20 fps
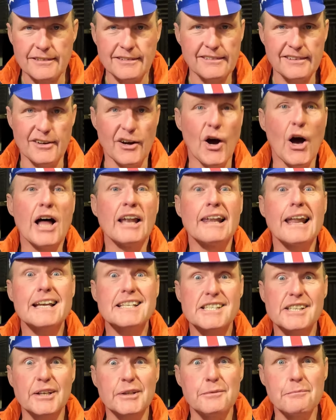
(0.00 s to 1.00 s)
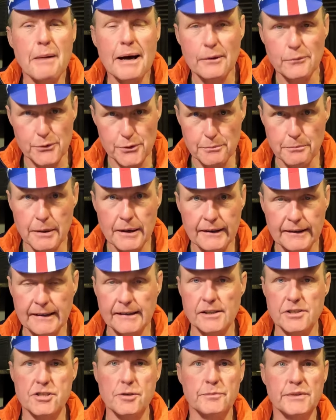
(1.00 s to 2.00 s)
you know, Alaskan mountain
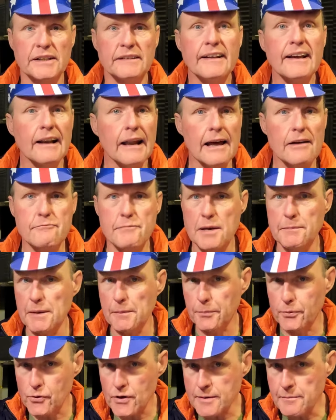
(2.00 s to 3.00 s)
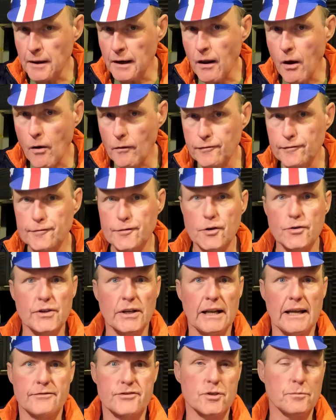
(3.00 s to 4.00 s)
biking or something, they'll have maybe Primaloft, or
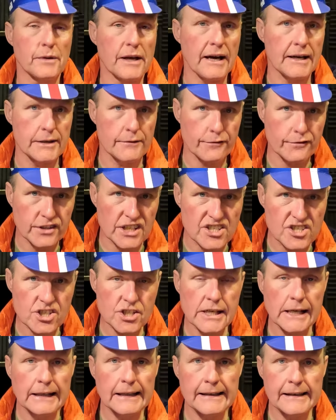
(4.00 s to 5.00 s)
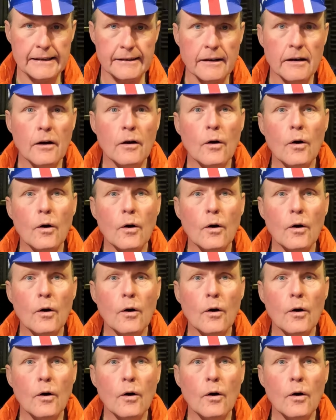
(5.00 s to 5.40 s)
they'll have some kind of Thinsulate,